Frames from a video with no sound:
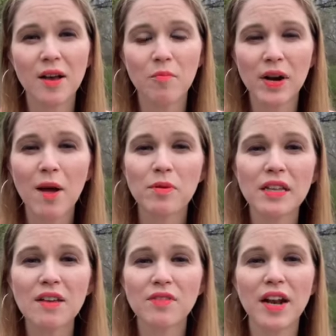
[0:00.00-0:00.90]
But I
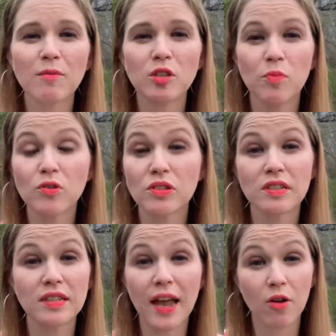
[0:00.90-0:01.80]
believe that I'm supposed to
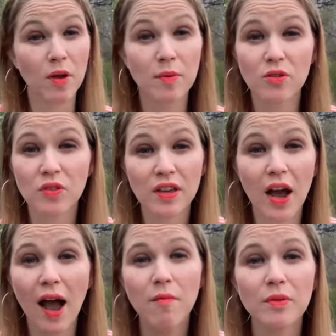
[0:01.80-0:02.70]
stay. Or maybe you think,
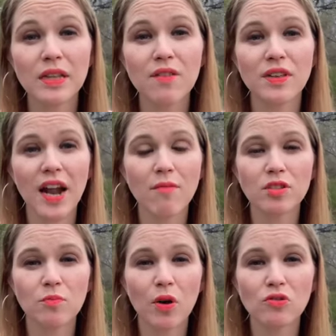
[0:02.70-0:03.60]
I believe that I'm
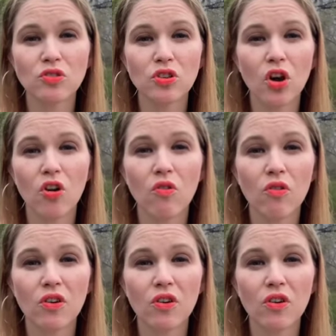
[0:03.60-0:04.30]
supposed to go.